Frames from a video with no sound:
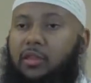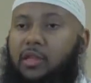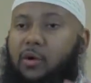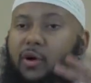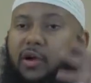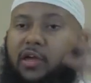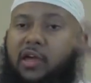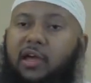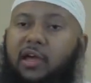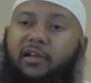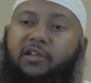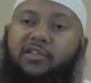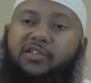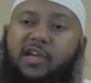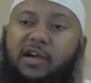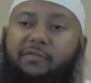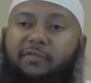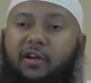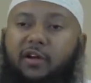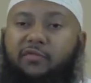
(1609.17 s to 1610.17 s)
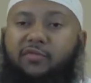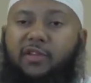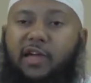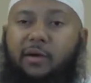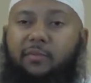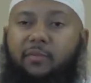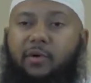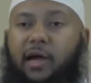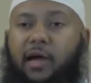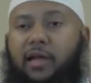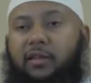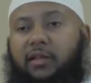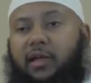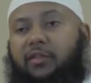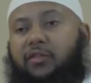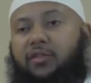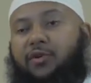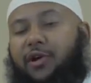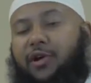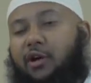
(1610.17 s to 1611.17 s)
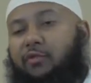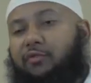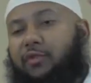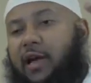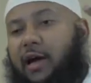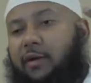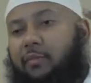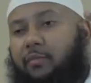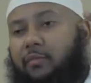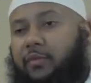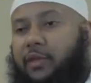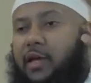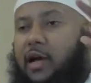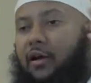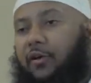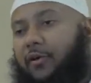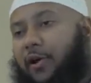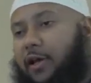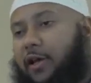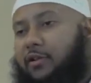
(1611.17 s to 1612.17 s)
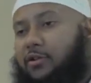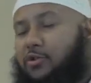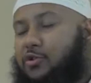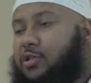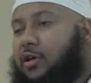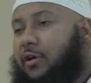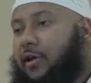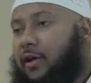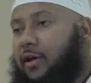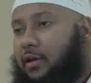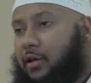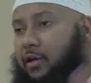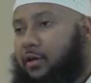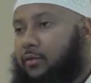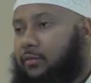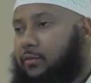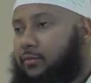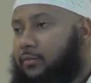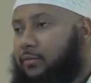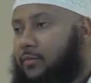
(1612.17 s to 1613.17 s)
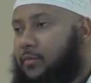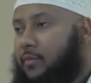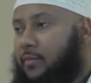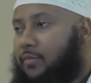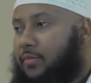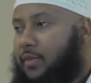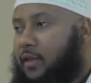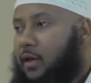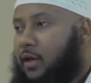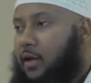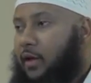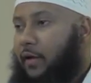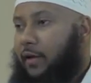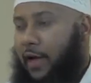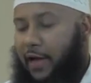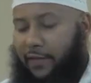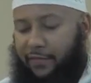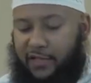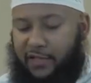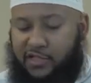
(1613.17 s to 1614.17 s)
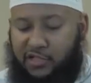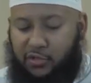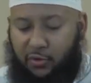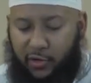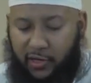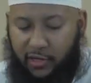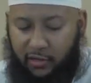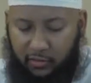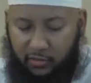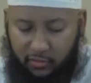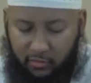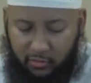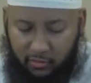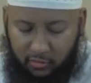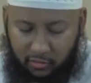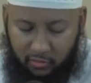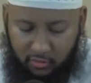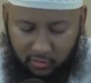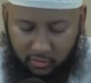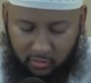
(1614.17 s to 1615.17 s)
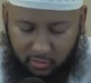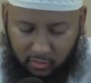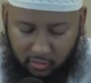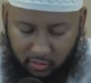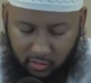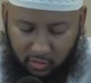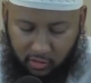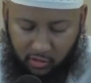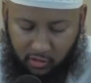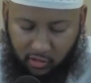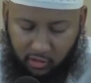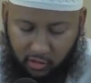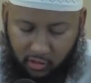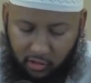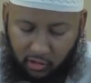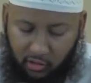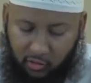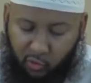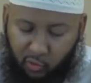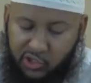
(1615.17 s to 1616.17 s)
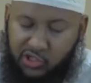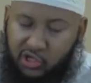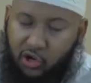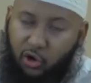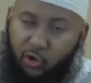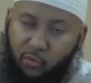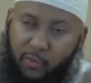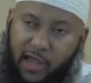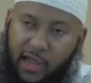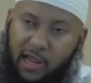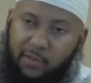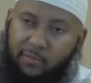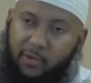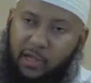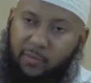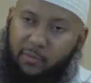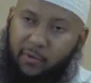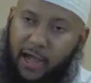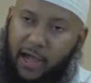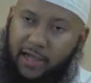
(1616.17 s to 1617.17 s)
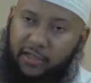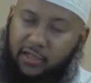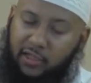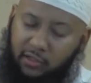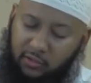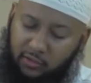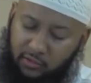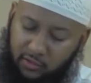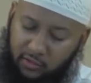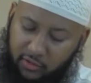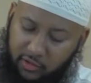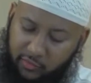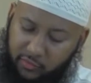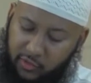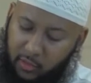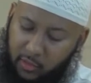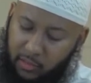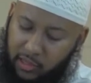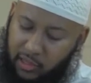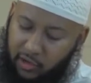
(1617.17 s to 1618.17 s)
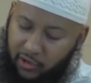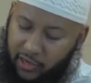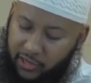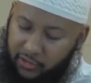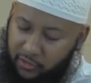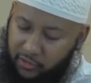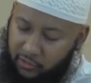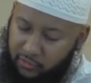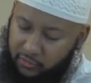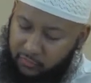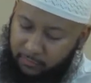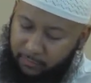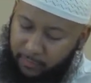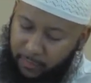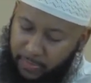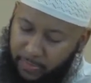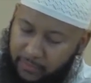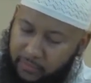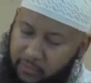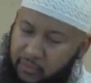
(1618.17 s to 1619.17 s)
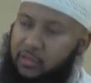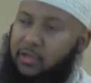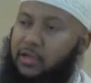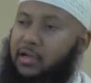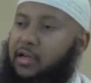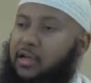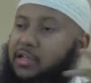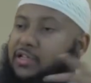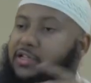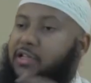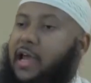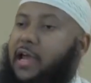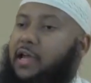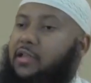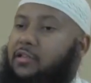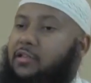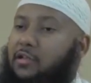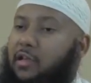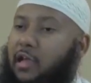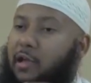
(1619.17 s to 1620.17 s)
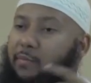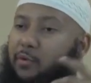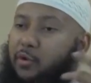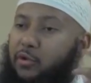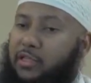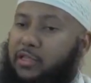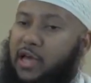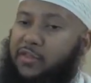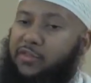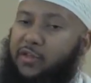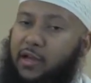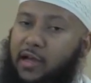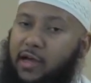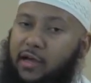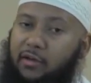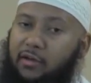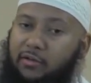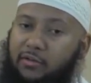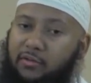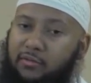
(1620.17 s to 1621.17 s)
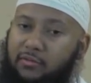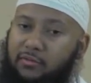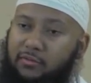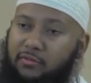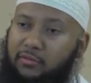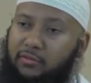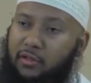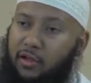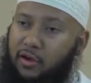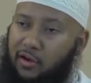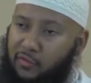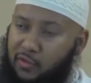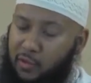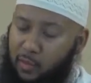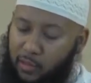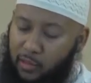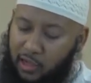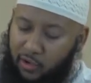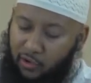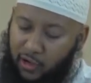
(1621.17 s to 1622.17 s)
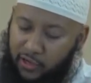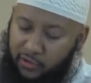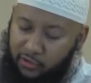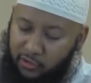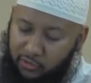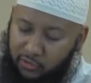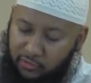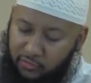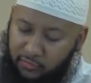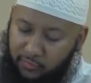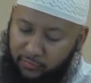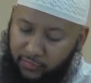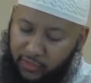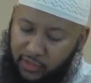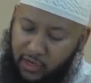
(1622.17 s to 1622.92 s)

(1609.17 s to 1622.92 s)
they were killed, 7 of them, and then 3 of them, they agreed to surrender. And these 3 was Khubayb ibn Adi, radiallahu anhu, Zayd ibn Dathina, radiallahu anhu,